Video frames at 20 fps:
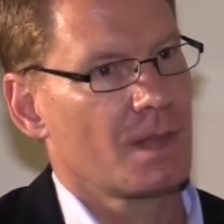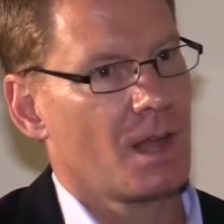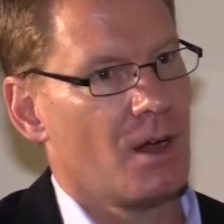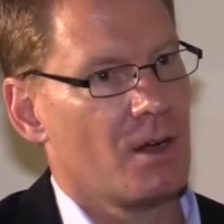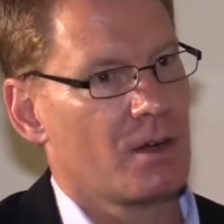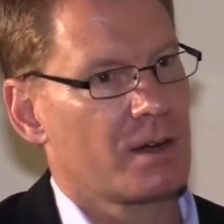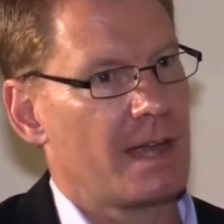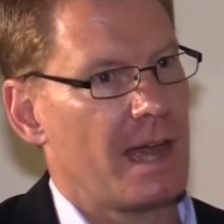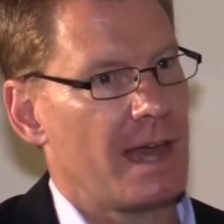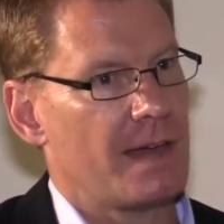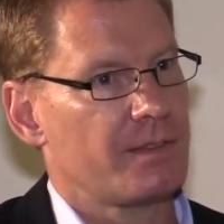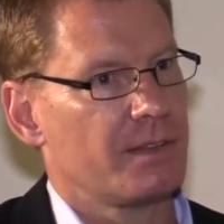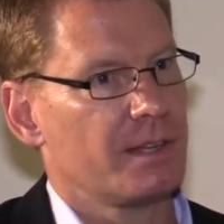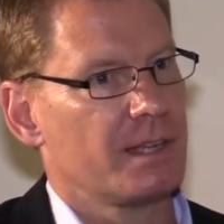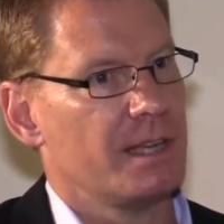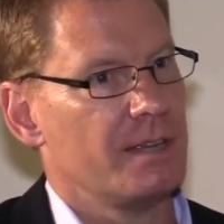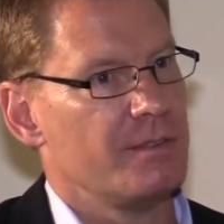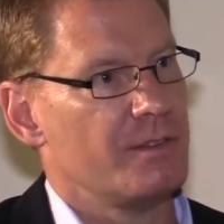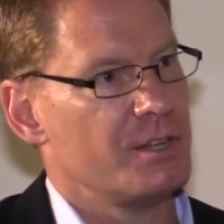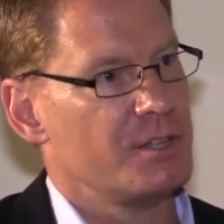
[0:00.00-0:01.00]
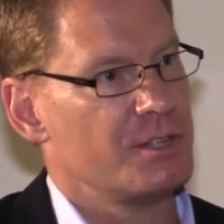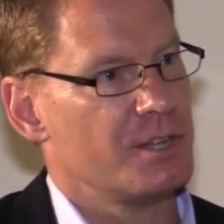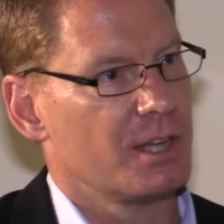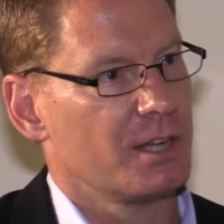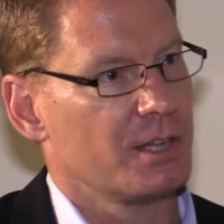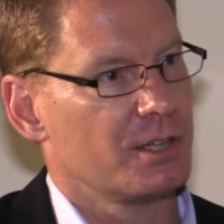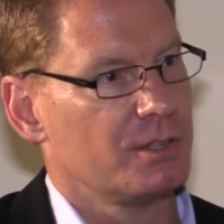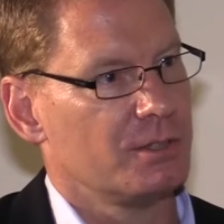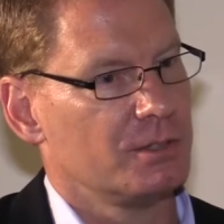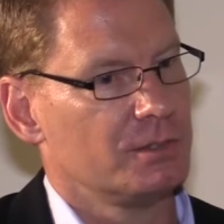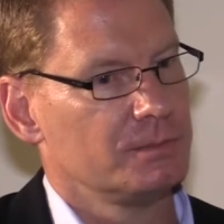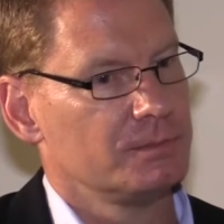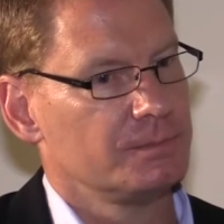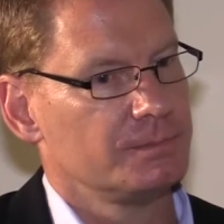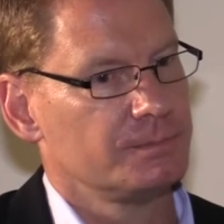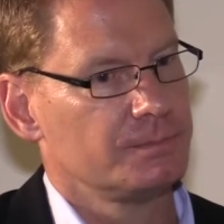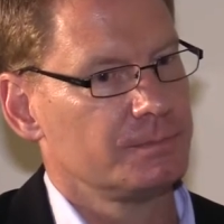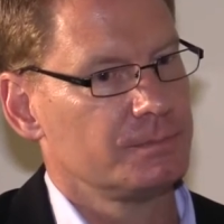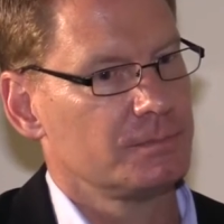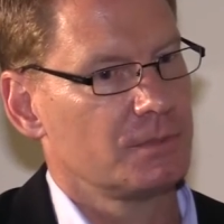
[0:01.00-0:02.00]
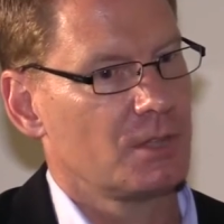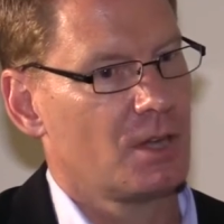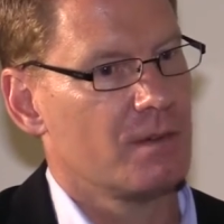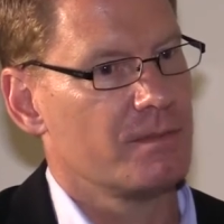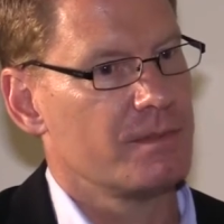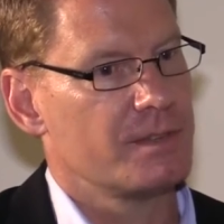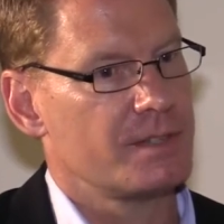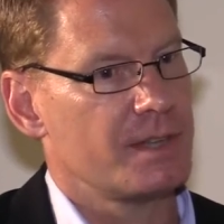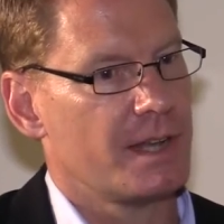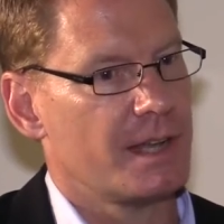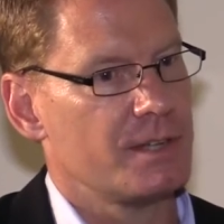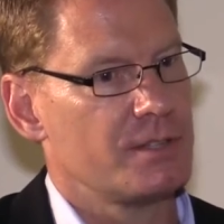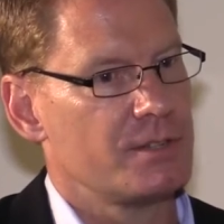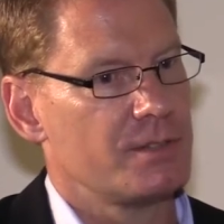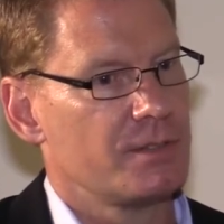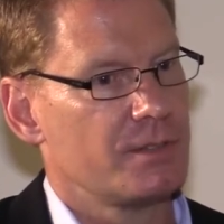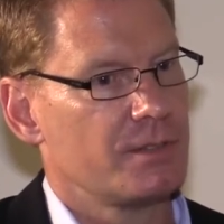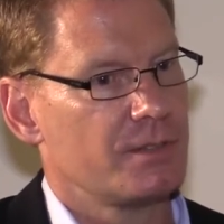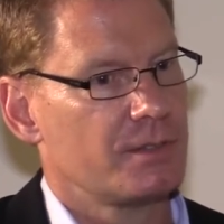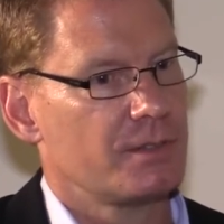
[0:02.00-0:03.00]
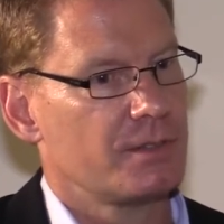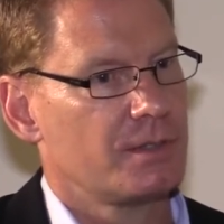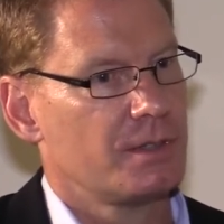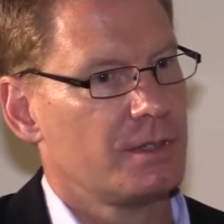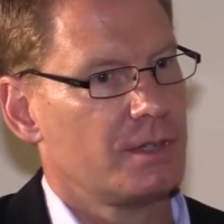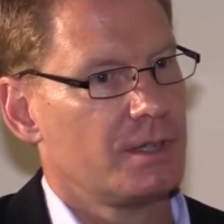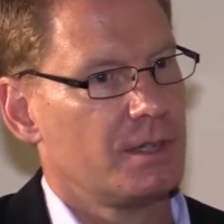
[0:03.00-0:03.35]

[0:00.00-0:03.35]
on Catholic evangelical conversations.